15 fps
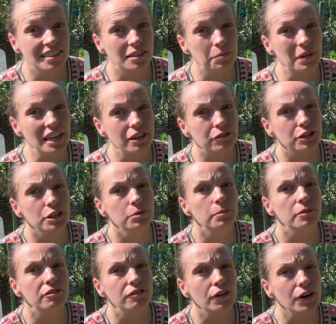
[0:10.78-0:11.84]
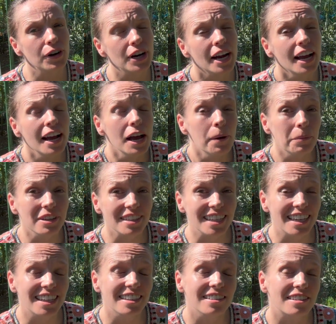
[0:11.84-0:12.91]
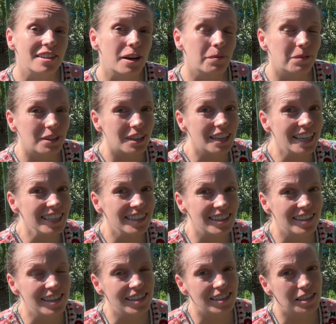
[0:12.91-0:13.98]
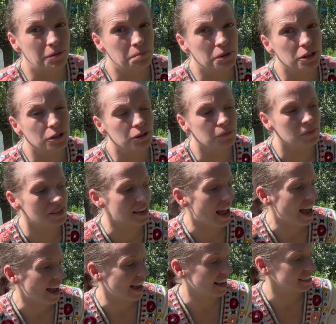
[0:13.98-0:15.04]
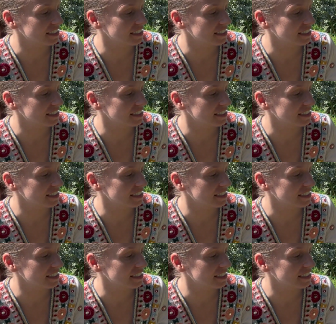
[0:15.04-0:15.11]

to make room for putting in some late season blooms and